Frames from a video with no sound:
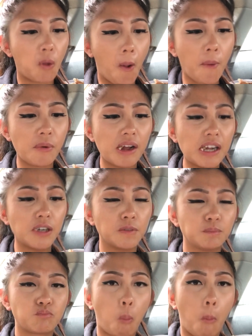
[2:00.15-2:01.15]
Oh
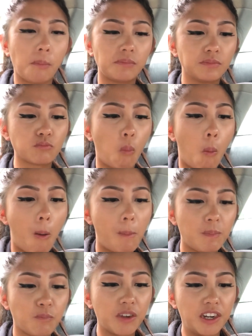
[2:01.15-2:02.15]
wow!
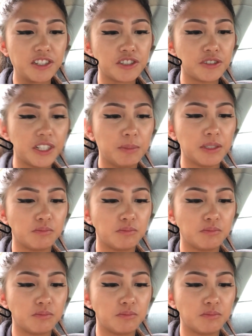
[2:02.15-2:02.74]
Ice cream